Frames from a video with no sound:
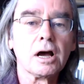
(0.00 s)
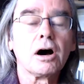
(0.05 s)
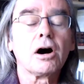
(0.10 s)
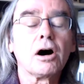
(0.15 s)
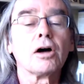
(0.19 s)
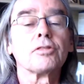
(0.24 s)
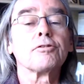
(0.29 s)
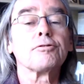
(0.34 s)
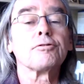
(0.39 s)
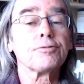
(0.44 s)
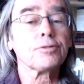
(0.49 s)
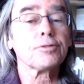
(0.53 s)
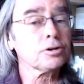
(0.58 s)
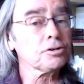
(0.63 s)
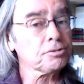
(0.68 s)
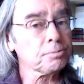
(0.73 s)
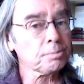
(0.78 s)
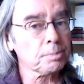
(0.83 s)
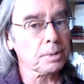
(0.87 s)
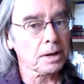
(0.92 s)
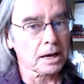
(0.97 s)
on the
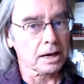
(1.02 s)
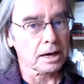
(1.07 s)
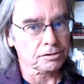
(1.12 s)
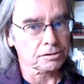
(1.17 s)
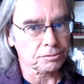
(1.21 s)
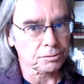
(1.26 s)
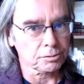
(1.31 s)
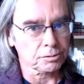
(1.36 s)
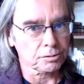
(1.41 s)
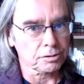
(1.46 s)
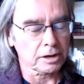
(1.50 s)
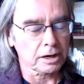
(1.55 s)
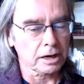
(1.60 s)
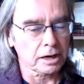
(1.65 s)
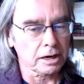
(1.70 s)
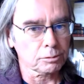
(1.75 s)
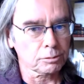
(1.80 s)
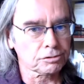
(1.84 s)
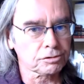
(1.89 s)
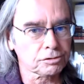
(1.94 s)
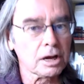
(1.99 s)
first pass through the
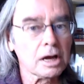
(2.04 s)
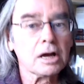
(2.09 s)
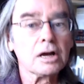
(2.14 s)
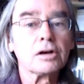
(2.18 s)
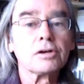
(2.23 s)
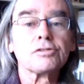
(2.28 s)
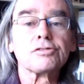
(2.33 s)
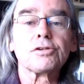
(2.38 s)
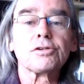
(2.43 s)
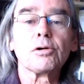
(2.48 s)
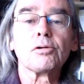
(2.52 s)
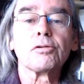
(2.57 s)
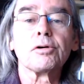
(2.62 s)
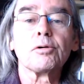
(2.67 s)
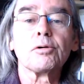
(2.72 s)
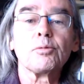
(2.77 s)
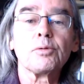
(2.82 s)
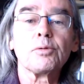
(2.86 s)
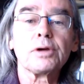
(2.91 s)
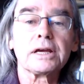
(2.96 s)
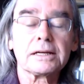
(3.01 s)
house so that
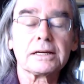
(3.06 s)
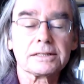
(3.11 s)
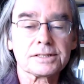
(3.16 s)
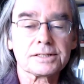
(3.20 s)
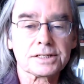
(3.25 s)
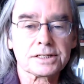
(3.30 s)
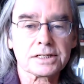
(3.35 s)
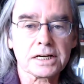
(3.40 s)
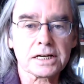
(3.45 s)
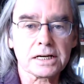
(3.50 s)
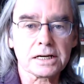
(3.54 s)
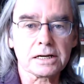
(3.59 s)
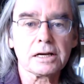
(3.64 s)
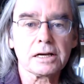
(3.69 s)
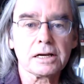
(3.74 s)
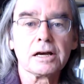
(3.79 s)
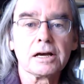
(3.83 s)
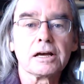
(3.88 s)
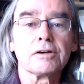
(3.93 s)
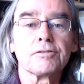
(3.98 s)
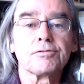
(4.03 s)
we can see
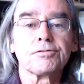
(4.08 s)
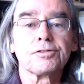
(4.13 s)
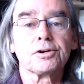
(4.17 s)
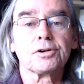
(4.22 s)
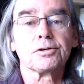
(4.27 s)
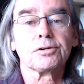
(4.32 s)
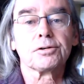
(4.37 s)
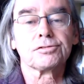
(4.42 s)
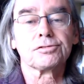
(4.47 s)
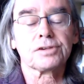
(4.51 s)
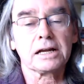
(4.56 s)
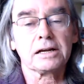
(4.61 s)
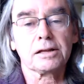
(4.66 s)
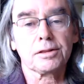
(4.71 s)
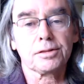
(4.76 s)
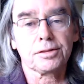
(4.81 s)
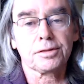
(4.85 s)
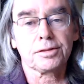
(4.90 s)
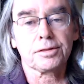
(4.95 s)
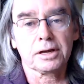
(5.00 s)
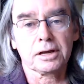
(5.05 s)
if there is
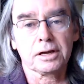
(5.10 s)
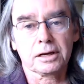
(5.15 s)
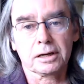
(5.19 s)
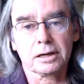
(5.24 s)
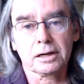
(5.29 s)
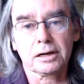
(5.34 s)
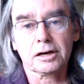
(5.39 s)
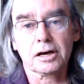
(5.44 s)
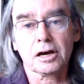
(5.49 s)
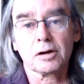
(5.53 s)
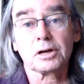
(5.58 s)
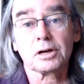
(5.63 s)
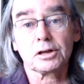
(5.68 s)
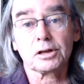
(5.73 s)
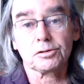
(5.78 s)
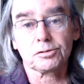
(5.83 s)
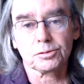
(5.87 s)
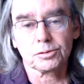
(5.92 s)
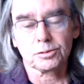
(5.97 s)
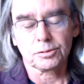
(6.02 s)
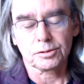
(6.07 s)
anything coming
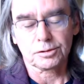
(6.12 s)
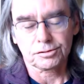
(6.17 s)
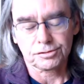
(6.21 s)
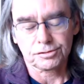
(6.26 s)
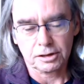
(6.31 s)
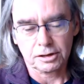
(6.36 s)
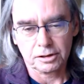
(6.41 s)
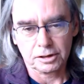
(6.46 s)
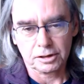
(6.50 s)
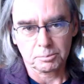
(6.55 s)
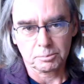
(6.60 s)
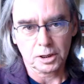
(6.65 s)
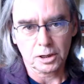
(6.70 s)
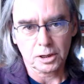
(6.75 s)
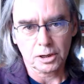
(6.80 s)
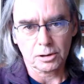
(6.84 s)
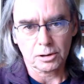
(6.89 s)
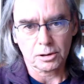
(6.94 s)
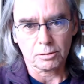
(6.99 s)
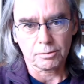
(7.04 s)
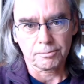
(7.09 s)
through the ceiling
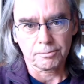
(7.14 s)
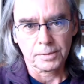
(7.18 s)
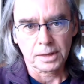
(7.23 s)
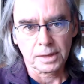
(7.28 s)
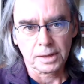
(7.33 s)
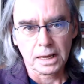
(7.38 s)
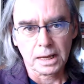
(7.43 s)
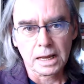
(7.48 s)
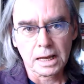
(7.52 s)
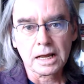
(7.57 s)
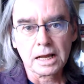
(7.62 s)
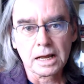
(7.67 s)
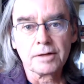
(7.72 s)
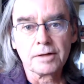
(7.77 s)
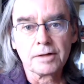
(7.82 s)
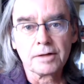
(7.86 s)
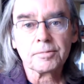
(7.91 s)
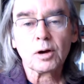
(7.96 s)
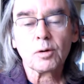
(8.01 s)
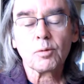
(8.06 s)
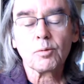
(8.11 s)
below.
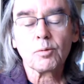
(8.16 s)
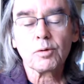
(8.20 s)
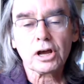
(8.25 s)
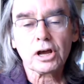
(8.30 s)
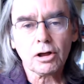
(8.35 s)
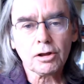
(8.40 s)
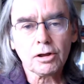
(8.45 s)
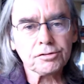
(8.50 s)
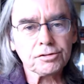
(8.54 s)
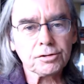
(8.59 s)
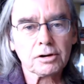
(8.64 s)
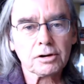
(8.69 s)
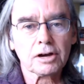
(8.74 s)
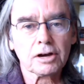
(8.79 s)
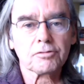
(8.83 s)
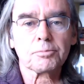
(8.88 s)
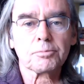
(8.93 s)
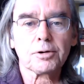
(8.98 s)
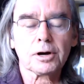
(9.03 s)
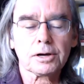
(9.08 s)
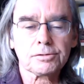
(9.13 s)
We also have a
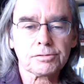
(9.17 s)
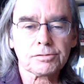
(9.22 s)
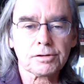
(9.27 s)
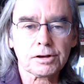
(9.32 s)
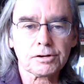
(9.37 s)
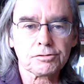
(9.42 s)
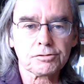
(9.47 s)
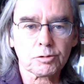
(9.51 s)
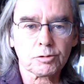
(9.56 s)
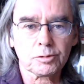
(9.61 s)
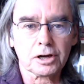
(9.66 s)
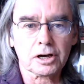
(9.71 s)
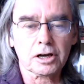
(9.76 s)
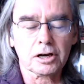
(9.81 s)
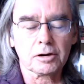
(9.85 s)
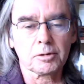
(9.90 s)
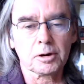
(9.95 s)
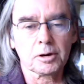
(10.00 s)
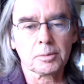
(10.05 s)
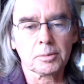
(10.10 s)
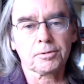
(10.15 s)
process when we
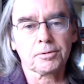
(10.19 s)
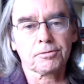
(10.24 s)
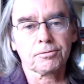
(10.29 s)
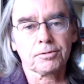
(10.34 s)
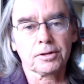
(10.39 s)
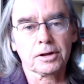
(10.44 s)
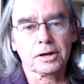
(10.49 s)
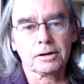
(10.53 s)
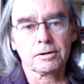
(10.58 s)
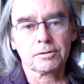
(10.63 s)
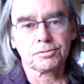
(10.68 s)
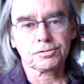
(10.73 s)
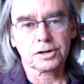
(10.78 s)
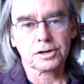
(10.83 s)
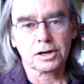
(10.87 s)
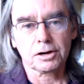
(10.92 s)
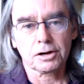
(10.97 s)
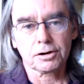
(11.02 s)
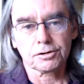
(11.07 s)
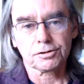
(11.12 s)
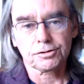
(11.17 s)
come up a flight of
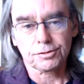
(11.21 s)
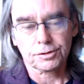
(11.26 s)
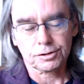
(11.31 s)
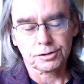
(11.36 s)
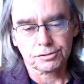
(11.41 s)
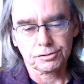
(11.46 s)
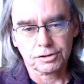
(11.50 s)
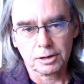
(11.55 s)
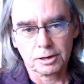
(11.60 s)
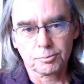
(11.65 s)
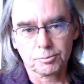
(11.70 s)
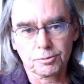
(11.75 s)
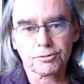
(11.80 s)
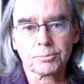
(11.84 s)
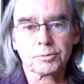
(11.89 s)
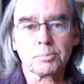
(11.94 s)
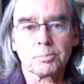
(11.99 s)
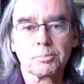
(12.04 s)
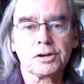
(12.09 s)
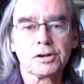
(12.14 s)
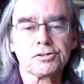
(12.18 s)
stairs, for example, from
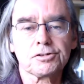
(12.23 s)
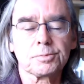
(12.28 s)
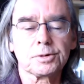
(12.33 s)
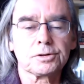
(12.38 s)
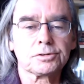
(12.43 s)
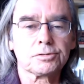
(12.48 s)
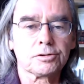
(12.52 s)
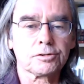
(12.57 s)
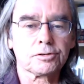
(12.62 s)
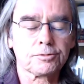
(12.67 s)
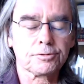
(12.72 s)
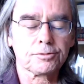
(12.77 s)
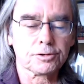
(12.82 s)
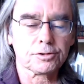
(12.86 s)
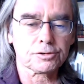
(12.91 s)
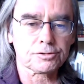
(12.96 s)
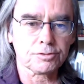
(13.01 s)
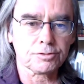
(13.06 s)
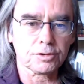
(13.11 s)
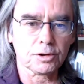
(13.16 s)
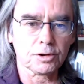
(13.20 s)
the basement to the
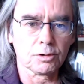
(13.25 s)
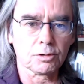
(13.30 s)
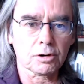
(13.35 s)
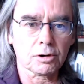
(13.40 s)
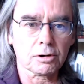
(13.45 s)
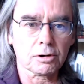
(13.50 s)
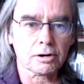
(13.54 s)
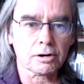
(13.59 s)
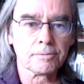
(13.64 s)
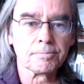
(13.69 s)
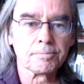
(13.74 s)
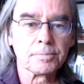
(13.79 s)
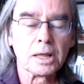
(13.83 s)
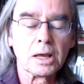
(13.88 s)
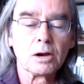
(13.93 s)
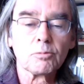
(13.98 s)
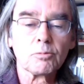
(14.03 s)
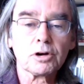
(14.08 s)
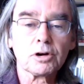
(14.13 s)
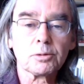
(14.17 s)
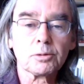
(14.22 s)
first floor,
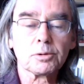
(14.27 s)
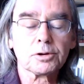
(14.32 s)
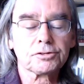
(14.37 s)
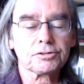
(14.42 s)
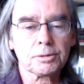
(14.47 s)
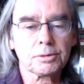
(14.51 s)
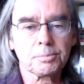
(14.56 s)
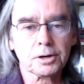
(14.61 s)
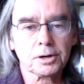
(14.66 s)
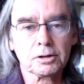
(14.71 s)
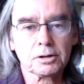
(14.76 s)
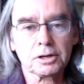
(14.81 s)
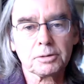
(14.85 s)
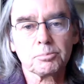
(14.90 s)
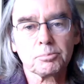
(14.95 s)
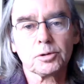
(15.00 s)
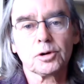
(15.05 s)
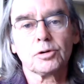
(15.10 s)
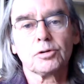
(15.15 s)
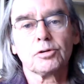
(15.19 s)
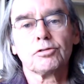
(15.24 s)
we will typically
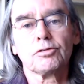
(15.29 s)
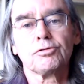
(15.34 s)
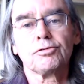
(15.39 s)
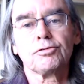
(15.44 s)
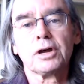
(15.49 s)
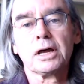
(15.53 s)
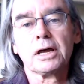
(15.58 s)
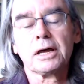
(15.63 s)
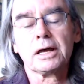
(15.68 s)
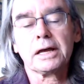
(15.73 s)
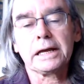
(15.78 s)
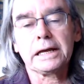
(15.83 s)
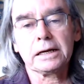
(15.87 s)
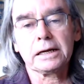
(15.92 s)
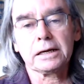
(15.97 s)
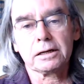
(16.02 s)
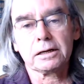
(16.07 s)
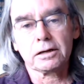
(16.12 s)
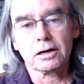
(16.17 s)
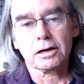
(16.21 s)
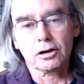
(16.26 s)
move
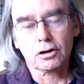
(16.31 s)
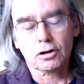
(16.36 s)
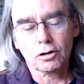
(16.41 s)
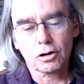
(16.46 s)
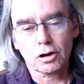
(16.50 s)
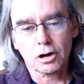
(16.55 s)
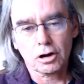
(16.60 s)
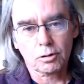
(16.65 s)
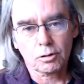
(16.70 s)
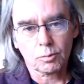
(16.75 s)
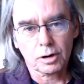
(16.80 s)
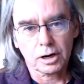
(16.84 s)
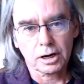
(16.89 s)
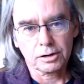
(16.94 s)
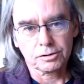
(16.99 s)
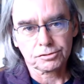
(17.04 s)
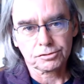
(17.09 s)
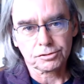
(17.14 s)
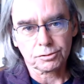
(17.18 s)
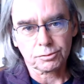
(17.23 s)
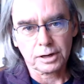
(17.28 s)
in a clockwise
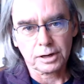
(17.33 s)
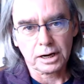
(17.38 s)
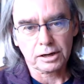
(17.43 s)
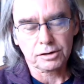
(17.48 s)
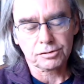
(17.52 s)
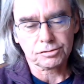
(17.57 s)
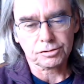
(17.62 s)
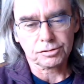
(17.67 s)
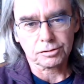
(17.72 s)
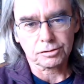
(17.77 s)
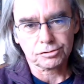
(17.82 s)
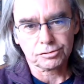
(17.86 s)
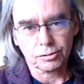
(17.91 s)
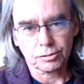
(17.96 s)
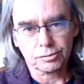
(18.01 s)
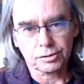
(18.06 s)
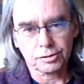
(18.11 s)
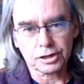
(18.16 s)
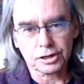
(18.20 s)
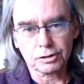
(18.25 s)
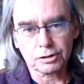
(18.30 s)
direction so
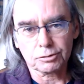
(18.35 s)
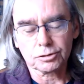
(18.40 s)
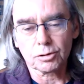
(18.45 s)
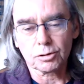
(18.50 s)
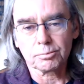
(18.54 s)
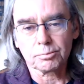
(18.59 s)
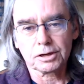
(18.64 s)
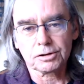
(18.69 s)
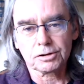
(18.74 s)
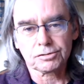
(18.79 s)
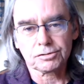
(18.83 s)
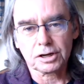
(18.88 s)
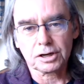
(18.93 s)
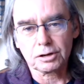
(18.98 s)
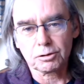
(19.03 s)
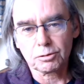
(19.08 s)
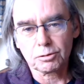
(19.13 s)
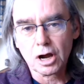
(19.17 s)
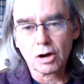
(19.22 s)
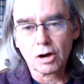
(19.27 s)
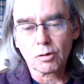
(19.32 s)
that you don't miss any.
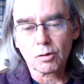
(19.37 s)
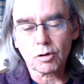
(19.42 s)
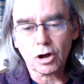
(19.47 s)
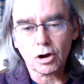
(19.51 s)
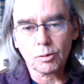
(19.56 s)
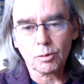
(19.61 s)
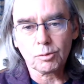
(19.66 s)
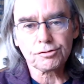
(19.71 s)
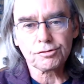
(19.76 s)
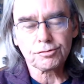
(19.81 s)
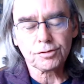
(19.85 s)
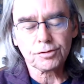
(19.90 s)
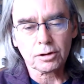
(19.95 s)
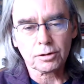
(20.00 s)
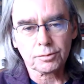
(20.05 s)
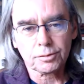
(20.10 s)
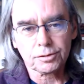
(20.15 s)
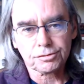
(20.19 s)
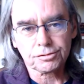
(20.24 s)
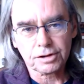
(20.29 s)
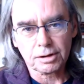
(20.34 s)
We'll always follow
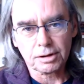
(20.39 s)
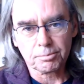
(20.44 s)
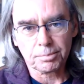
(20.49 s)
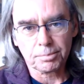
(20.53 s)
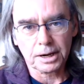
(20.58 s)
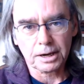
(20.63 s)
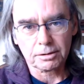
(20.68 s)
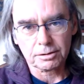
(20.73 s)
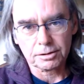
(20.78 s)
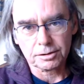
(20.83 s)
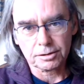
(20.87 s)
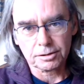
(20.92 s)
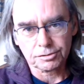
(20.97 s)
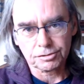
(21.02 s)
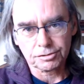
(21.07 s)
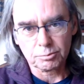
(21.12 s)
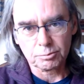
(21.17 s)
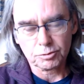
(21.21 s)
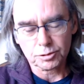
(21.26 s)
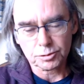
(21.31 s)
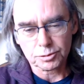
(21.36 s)
the same pattern and
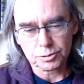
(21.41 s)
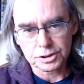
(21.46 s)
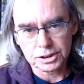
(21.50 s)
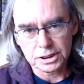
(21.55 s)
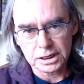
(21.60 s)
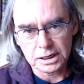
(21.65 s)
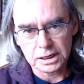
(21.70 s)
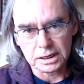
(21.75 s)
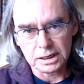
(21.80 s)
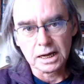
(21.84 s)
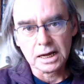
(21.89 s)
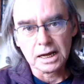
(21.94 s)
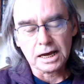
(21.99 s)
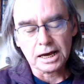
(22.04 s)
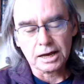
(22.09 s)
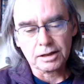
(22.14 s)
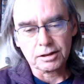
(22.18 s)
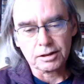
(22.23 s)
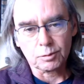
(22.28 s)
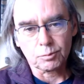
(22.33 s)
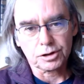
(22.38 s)
same routine. And
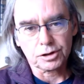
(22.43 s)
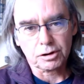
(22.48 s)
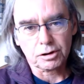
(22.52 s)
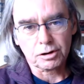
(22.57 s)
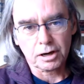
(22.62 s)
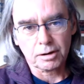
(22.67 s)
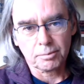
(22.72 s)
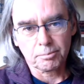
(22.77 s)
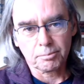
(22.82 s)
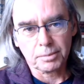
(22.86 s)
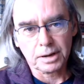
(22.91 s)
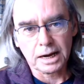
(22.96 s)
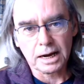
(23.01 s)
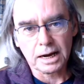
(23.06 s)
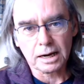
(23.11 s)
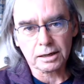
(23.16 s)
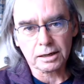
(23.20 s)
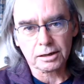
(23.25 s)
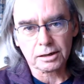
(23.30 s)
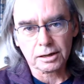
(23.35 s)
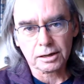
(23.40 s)
then when you come back
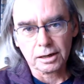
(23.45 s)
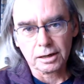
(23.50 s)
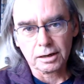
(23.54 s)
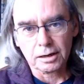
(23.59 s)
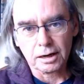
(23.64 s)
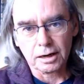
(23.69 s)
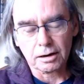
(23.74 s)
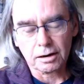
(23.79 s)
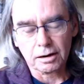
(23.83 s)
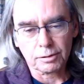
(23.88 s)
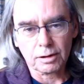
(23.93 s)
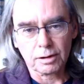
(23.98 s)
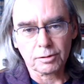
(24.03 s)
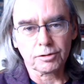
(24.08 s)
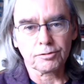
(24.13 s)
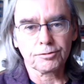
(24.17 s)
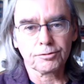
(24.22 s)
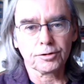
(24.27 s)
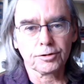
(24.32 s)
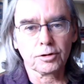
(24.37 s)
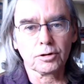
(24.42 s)
around
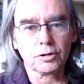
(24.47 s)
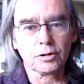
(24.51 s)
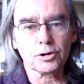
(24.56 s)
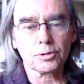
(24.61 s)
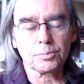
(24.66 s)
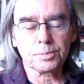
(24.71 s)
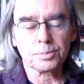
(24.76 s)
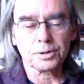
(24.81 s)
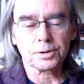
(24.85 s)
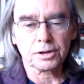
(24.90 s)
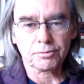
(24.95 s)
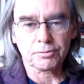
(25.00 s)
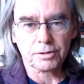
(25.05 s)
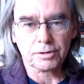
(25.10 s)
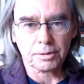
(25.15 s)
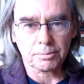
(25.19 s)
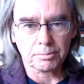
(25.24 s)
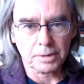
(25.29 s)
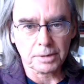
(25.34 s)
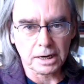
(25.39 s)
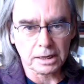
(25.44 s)
the full loop and you've
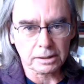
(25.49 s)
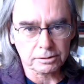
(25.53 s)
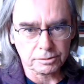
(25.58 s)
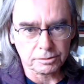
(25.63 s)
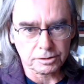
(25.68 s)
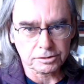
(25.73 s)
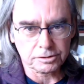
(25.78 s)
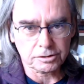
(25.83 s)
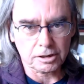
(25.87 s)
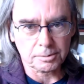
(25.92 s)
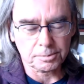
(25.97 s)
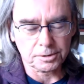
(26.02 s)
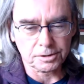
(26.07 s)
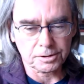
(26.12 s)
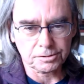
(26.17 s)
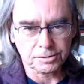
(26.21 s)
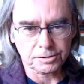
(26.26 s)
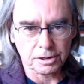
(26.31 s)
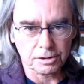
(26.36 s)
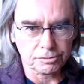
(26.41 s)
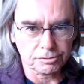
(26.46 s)
come back to the top of the
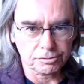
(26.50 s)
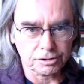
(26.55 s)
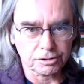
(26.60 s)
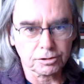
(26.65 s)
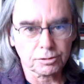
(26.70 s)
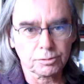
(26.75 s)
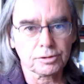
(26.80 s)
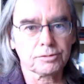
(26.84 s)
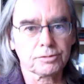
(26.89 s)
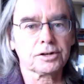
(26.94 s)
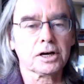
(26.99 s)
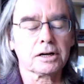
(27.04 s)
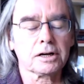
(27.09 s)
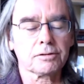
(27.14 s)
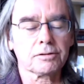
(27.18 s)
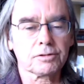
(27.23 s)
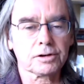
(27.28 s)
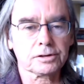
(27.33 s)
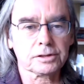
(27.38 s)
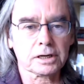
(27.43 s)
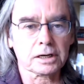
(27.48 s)
stairs, you know you've done
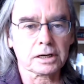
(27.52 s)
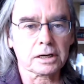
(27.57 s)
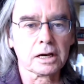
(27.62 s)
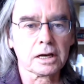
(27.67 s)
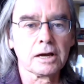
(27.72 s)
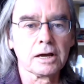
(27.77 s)
everything.